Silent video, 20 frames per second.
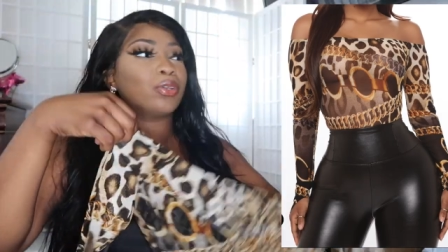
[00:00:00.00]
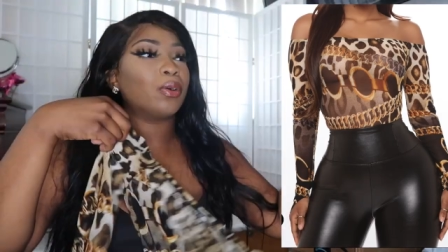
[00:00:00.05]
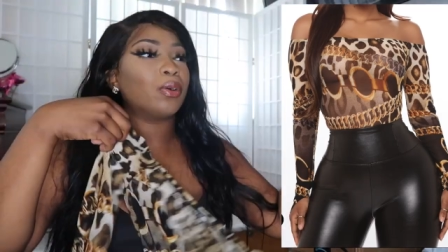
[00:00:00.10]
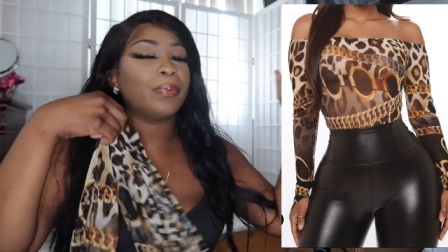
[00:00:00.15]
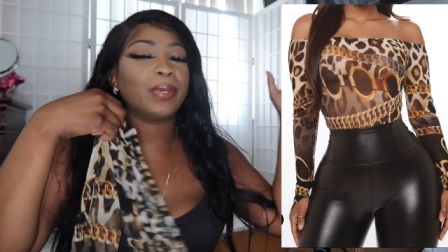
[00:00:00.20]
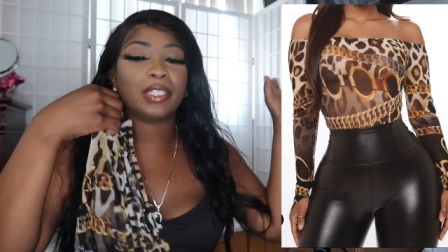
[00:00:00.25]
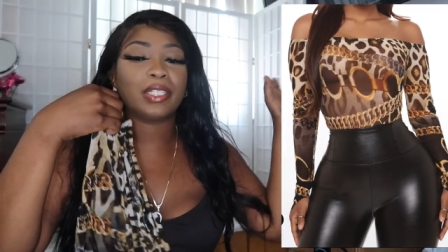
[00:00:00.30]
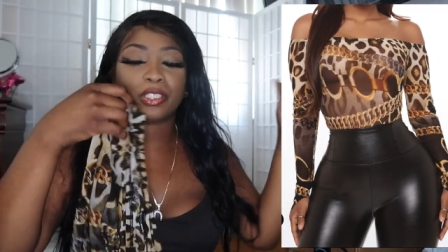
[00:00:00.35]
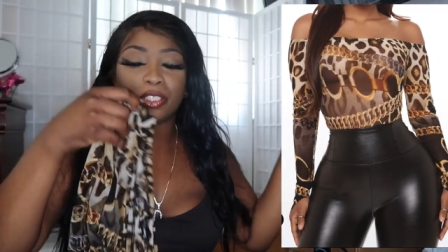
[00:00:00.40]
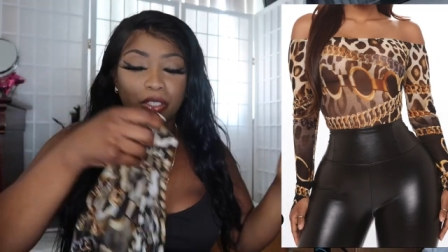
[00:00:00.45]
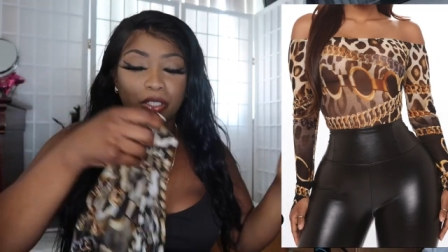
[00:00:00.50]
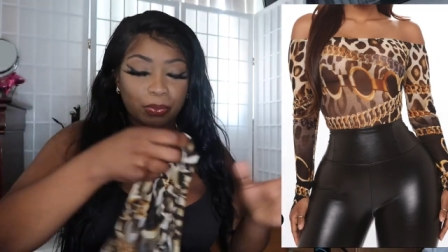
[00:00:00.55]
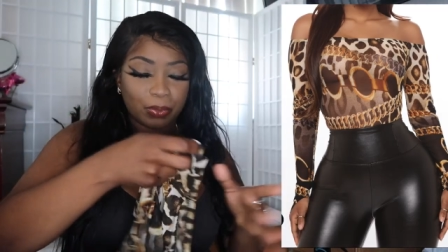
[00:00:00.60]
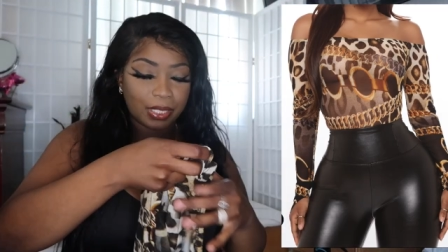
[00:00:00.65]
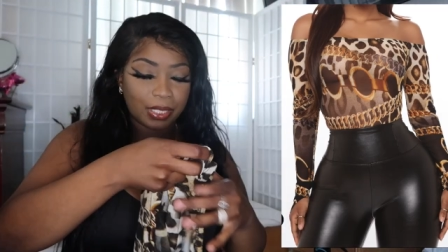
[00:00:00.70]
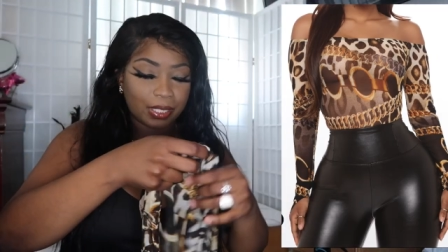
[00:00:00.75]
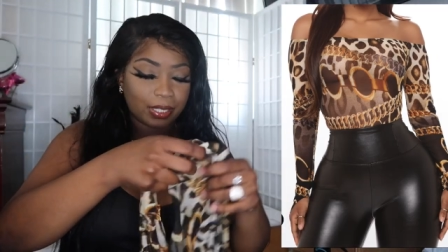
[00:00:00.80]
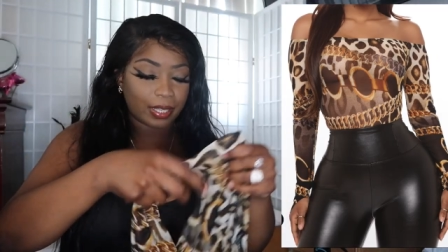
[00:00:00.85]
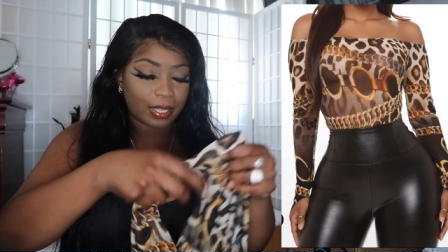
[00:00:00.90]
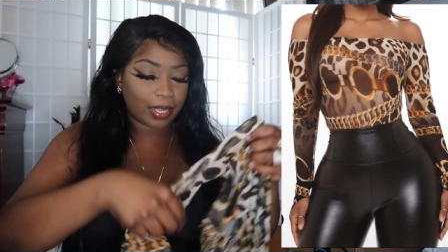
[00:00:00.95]
you a picture
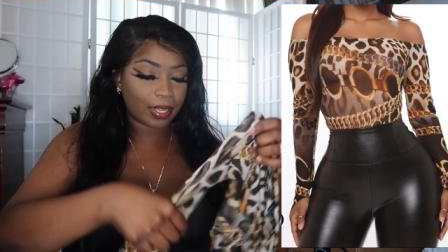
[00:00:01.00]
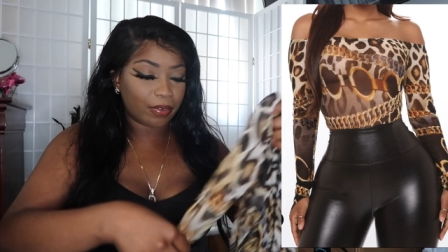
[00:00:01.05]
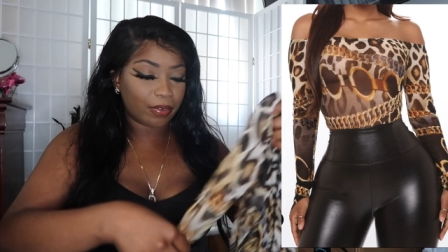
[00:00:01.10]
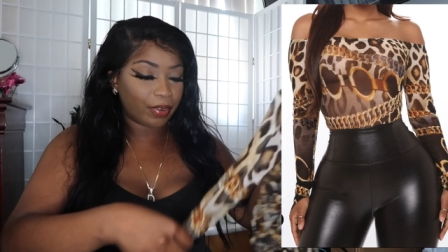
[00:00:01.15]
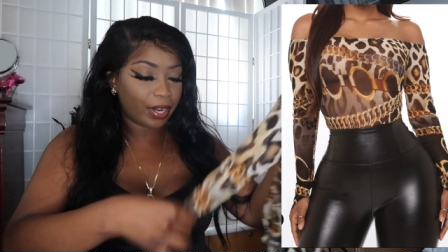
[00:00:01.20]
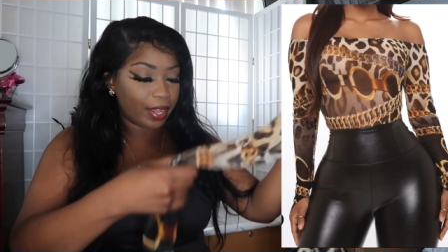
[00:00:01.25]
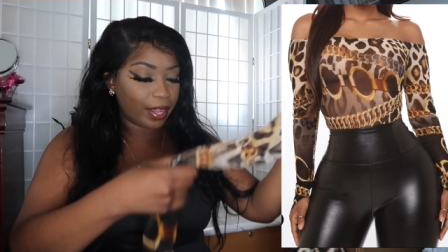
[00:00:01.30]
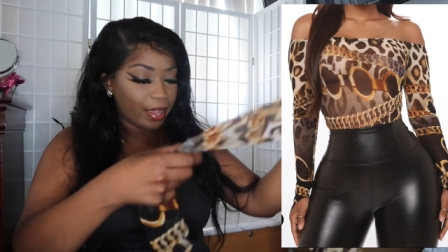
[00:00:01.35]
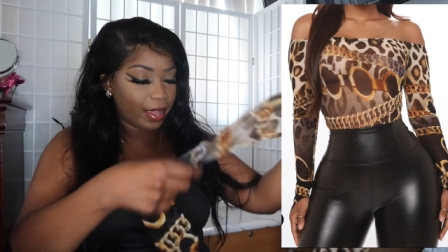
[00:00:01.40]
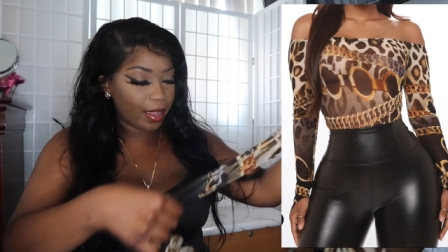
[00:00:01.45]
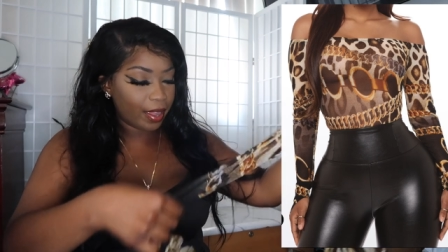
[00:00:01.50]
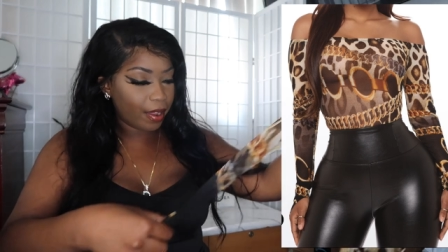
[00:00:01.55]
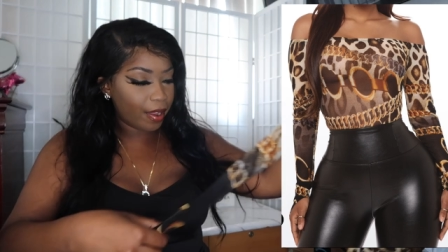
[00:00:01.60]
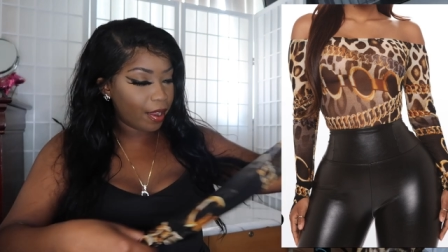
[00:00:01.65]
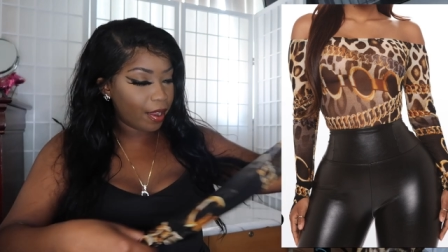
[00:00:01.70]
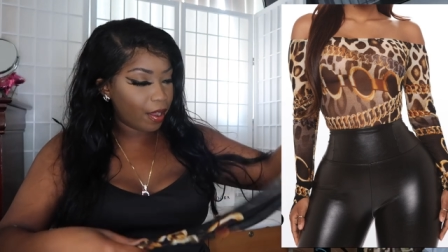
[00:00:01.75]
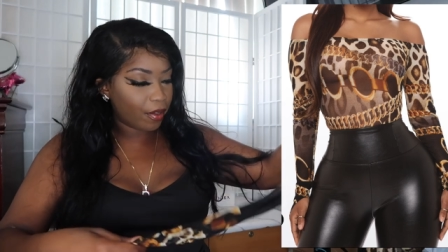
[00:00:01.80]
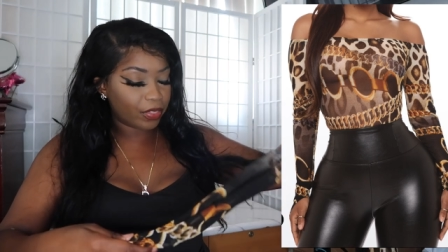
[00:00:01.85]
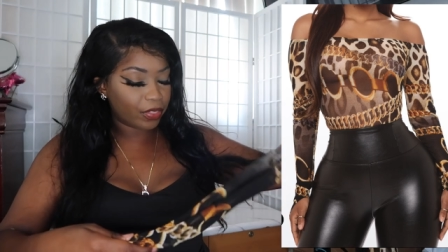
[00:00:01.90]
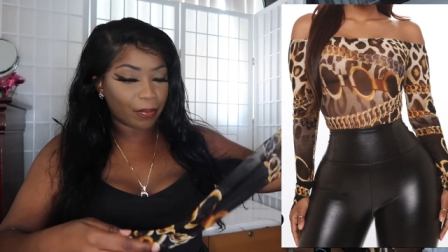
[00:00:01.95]
once again right
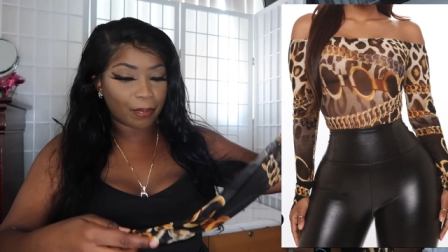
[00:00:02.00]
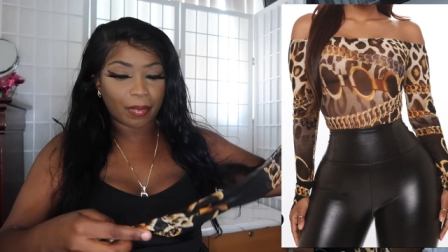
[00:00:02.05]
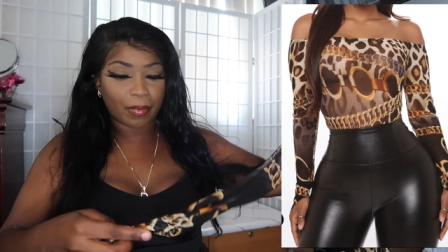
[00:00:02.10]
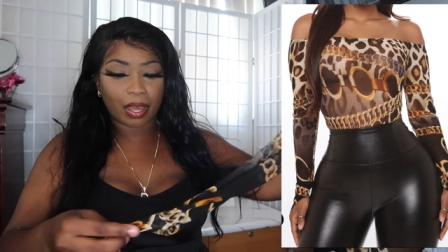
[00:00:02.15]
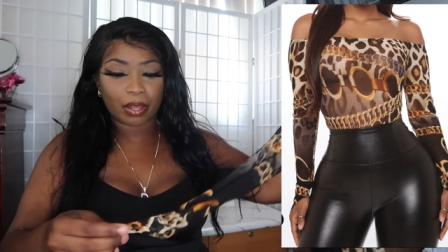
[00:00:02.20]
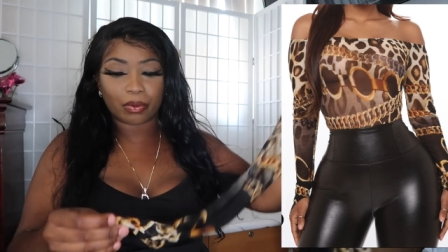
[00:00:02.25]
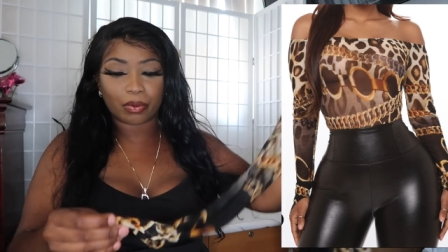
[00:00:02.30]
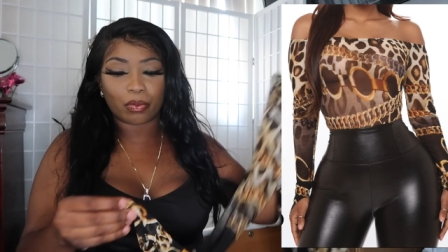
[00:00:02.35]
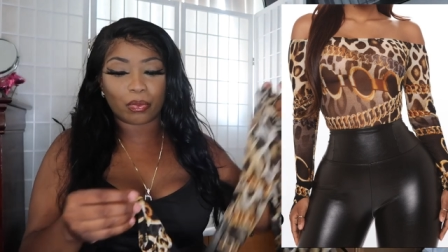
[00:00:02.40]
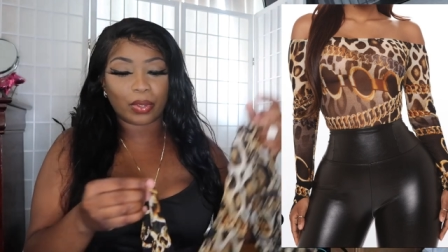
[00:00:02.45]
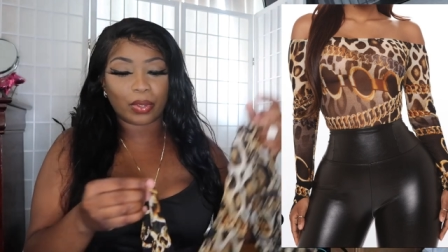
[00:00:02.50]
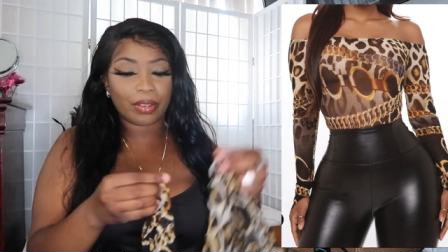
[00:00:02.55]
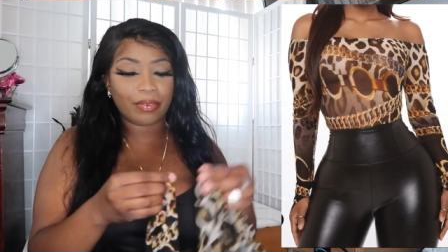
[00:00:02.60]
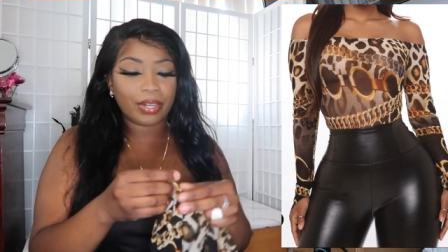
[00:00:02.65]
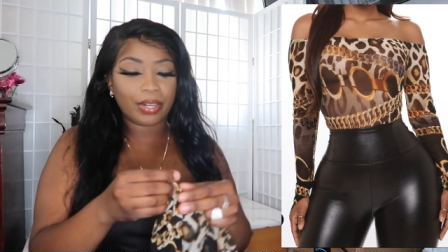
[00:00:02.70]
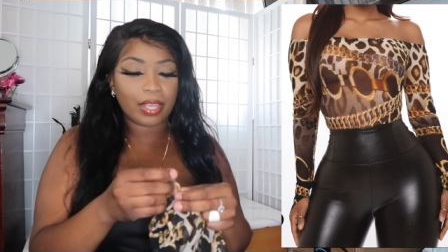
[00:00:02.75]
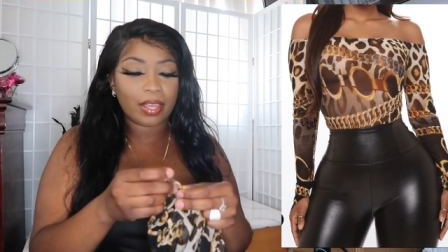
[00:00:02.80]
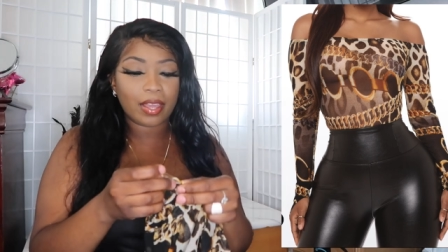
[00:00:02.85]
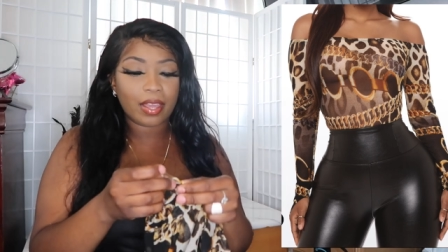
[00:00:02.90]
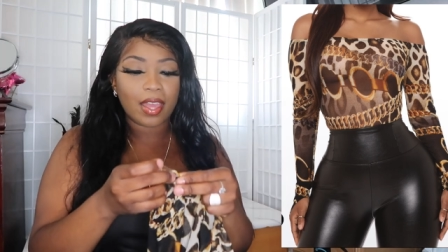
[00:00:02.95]
here of the model
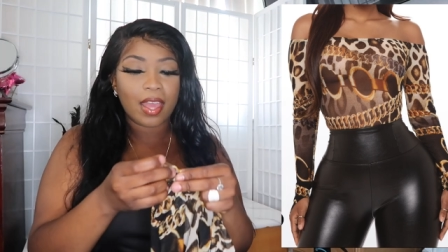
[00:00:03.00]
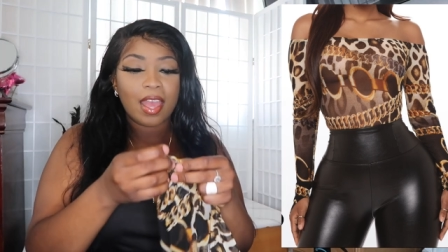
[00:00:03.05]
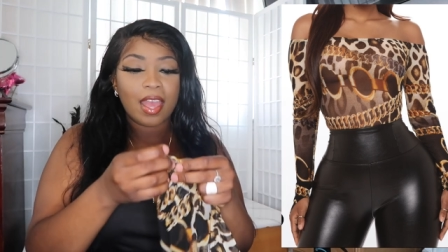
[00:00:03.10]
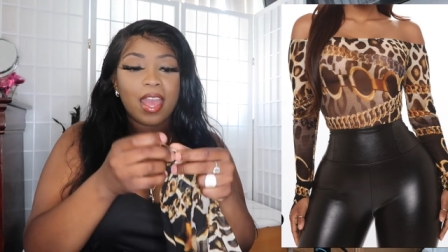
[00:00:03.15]
wearing it.